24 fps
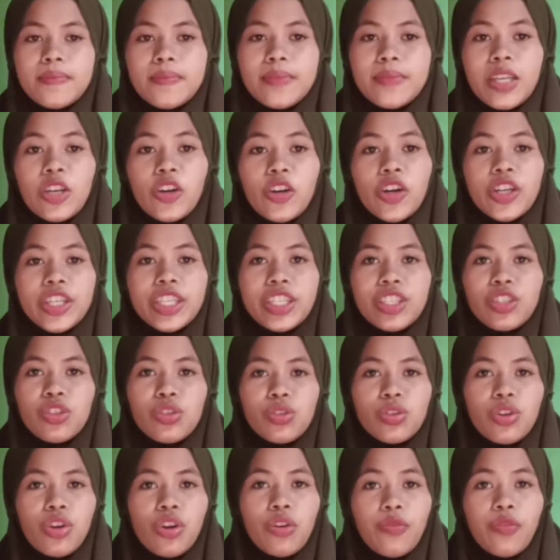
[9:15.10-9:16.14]
According to
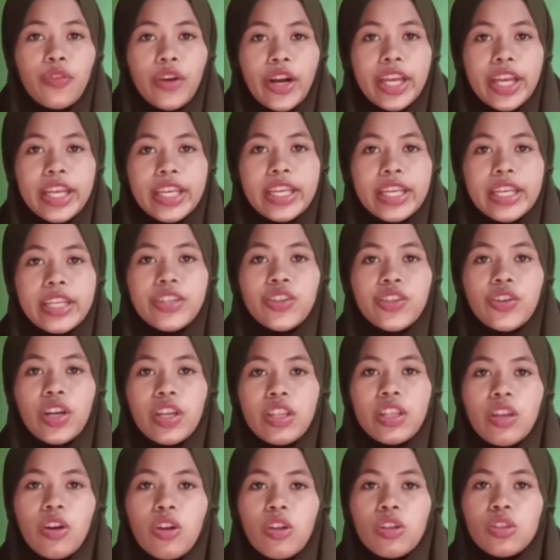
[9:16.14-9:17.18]
Geoffrey,
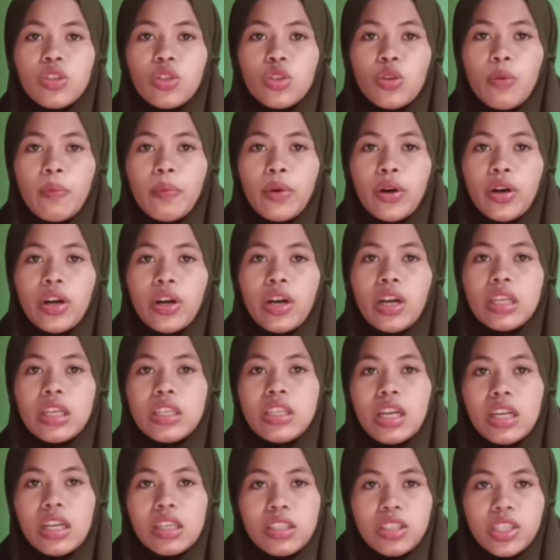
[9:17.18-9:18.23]
Igraine also bore a
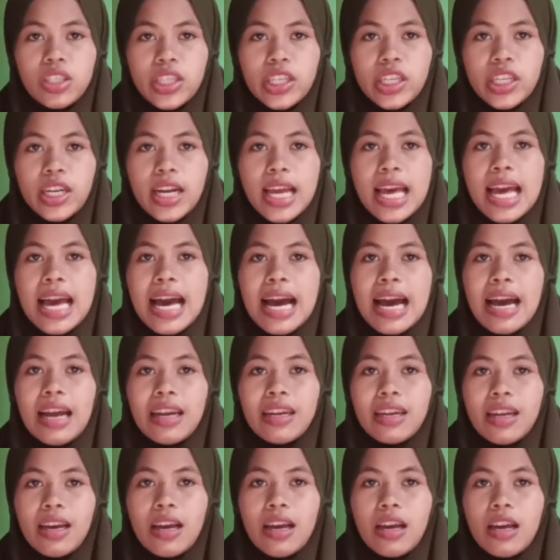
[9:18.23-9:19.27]
daughter,
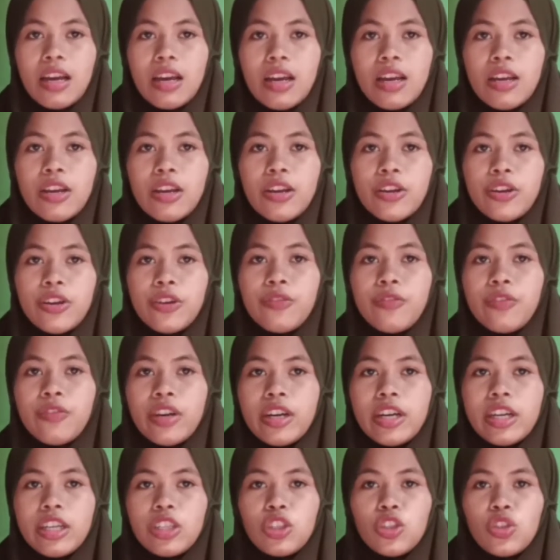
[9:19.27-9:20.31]
Anna,
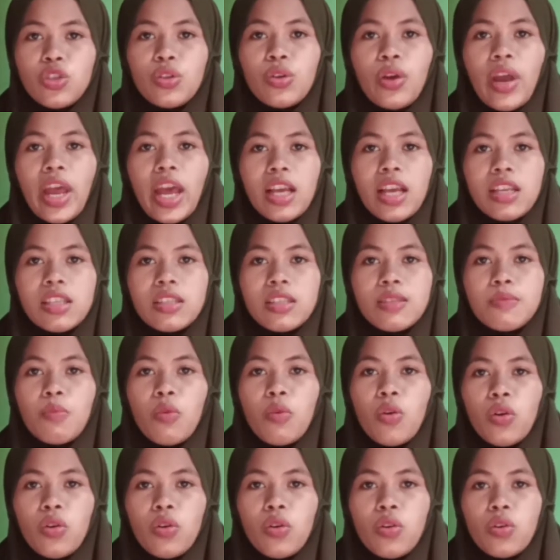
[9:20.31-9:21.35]
referred to as
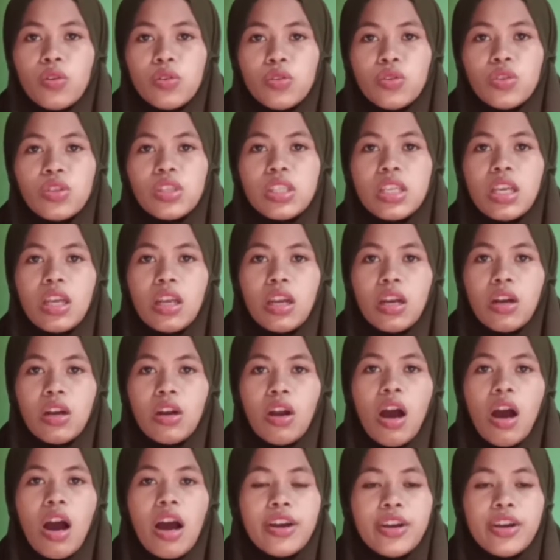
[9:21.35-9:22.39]
Morgause in
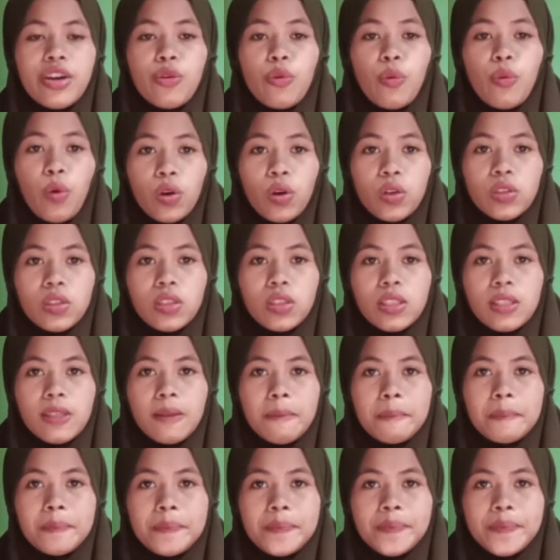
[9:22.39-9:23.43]
other works,
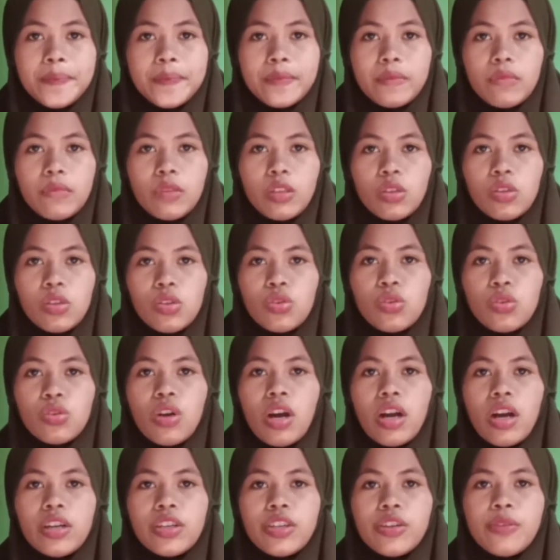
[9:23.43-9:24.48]
to
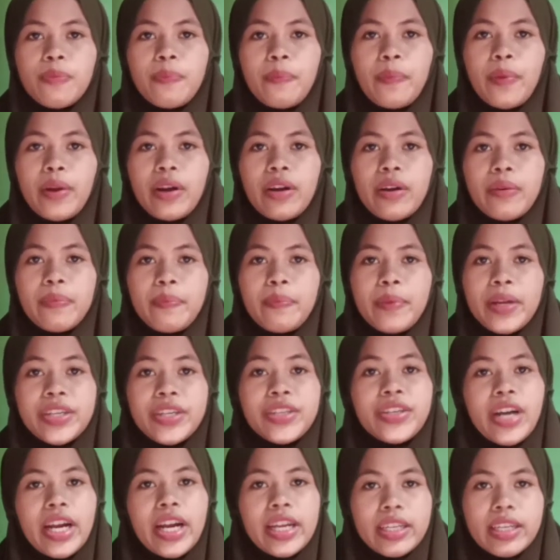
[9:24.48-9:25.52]
Uther
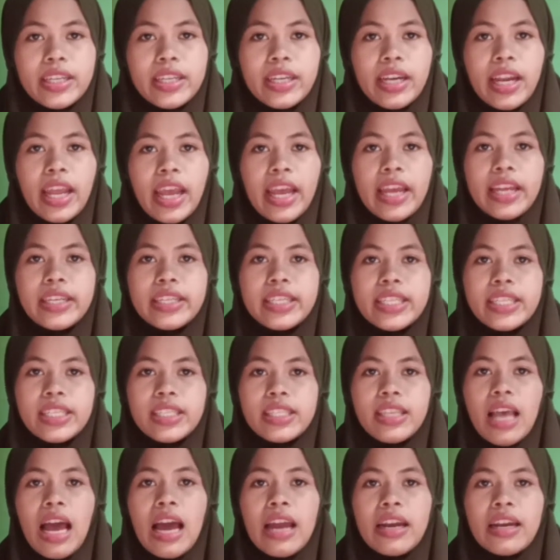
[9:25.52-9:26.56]
Pendragon, and this
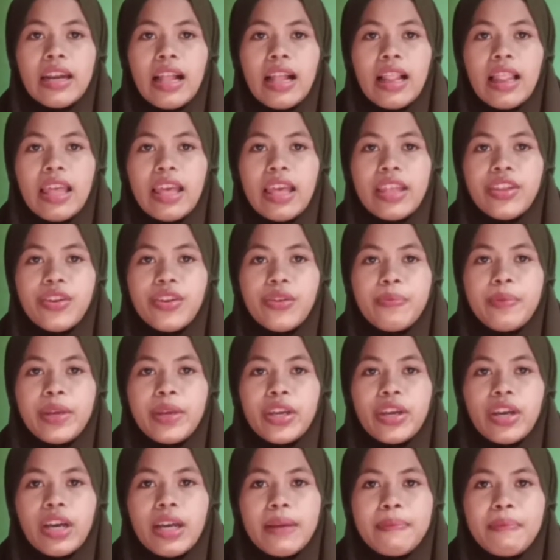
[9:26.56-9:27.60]
Anna later
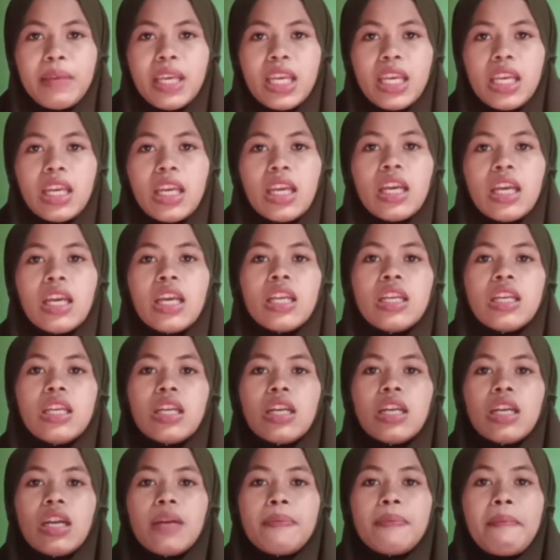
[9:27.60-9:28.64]
becoming
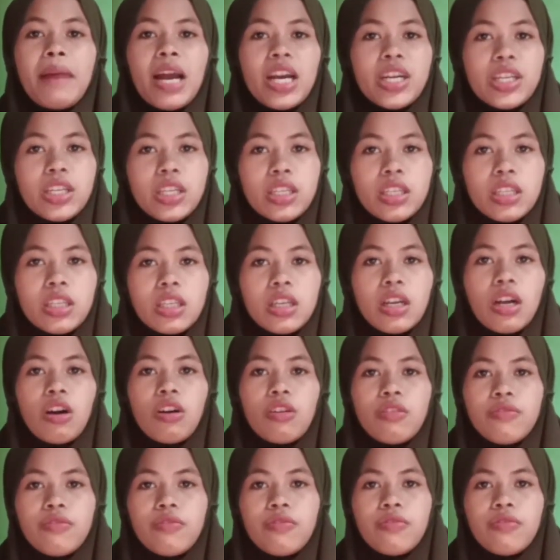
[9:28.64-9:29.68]
the mother
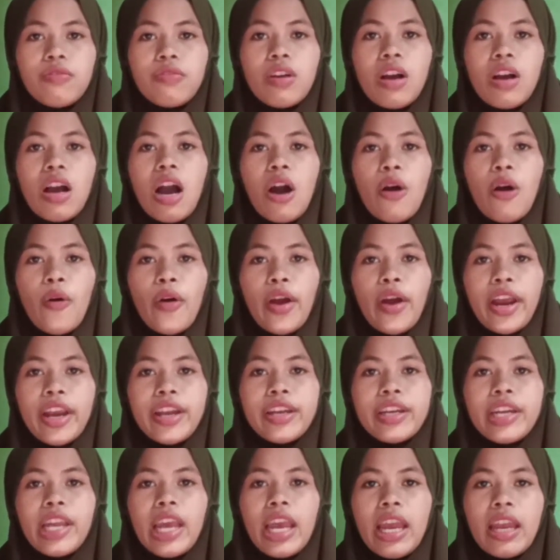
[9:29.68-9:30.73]
of Gawain
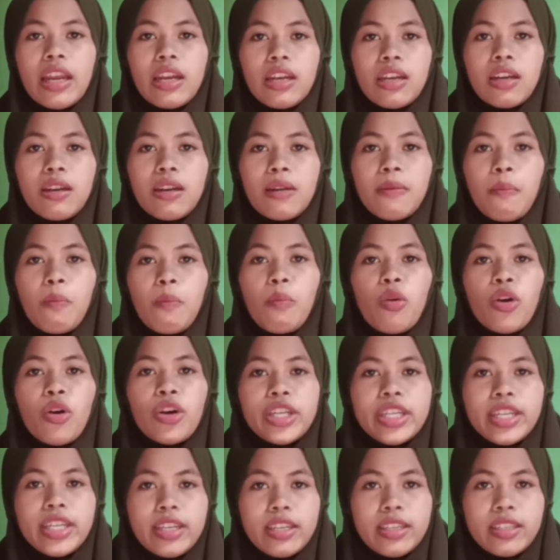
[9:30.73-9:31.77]
and
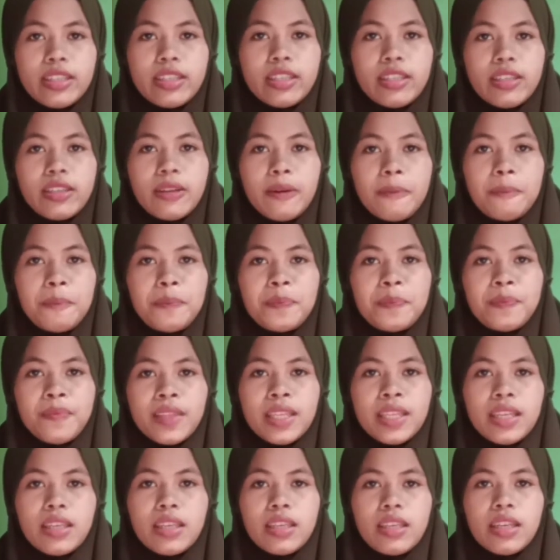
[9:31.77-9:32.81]
Mordred.
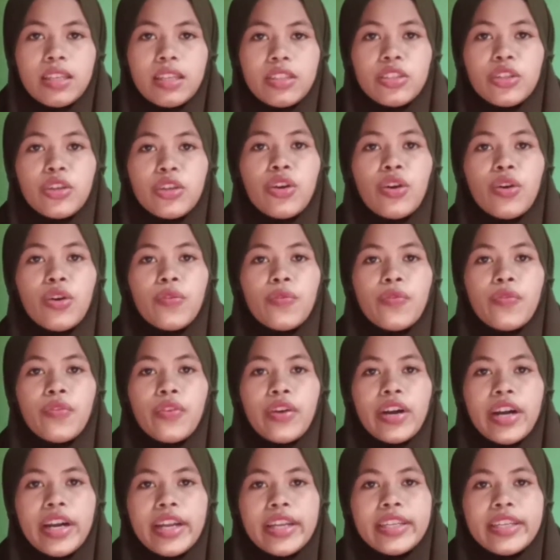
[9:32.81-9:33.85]
Yet
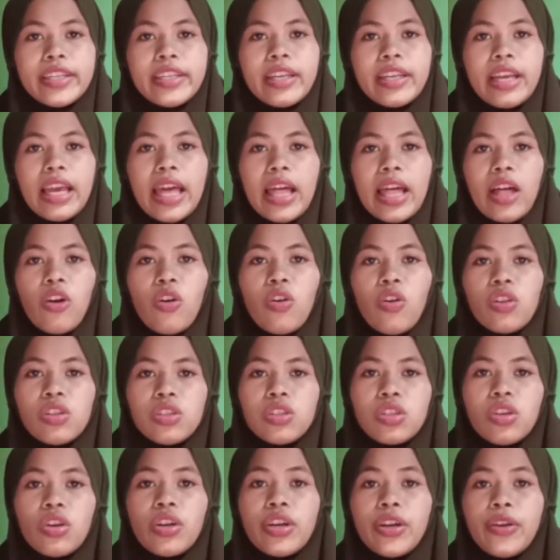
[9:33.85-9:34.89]
Geoffrey
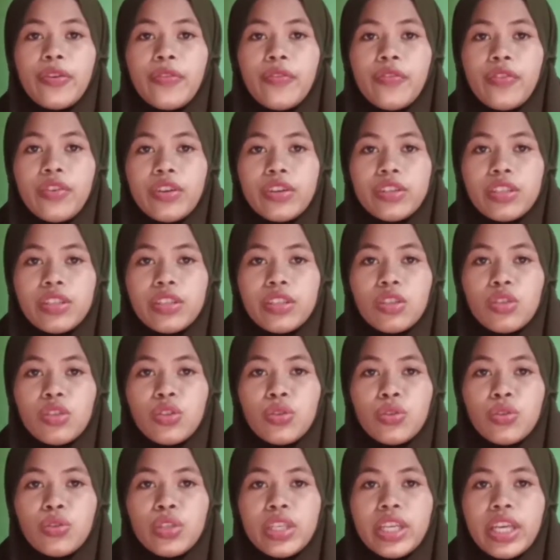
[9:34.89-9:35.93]
also refers
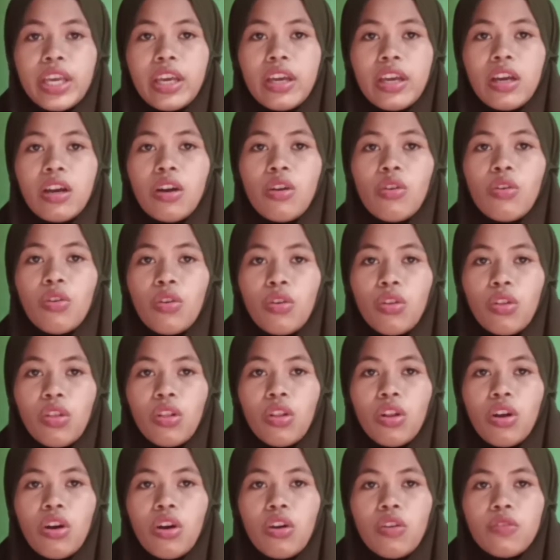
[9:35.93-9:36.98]
to King Hugh
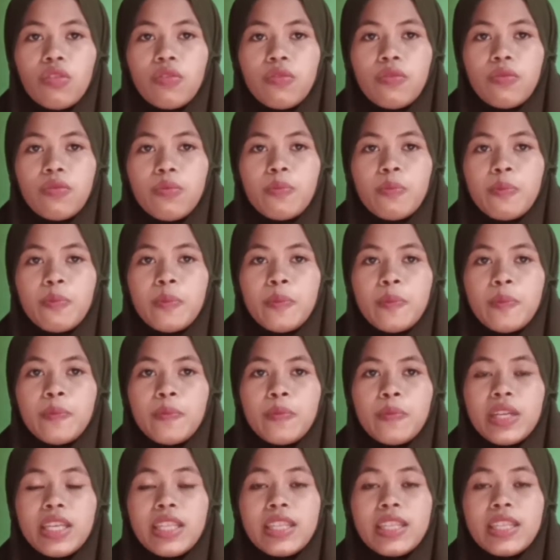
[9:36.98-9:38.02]
of
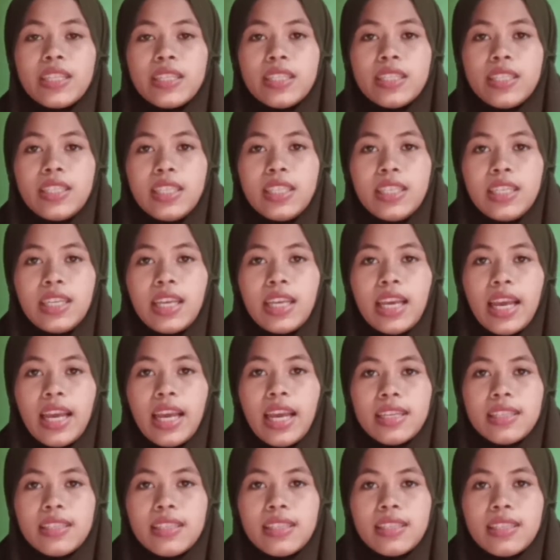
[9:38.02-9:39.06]
Brittany
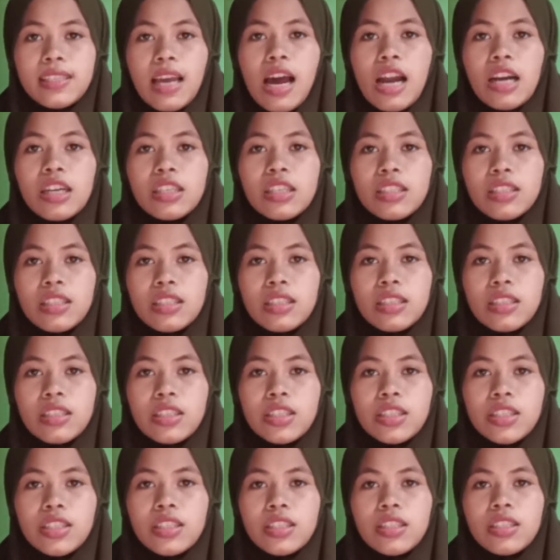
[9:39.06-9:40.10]
as
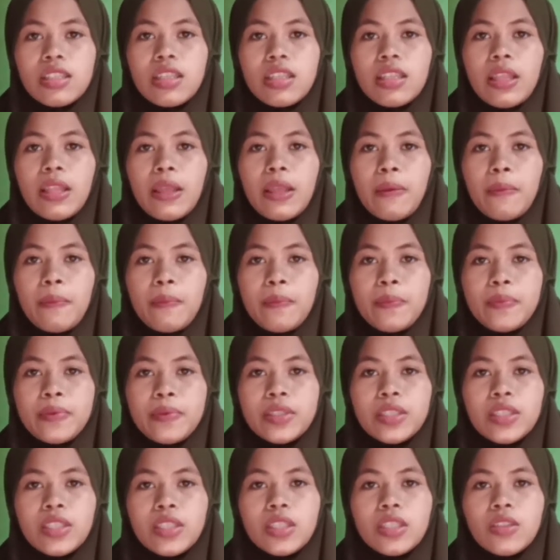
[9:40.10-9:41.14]
Arthur's
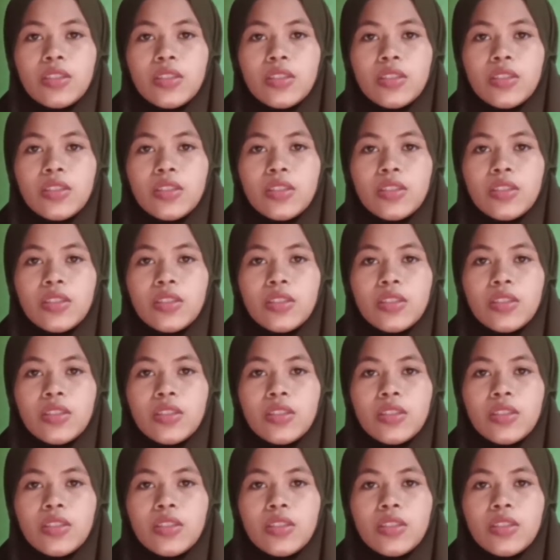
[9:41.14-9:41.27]
nephew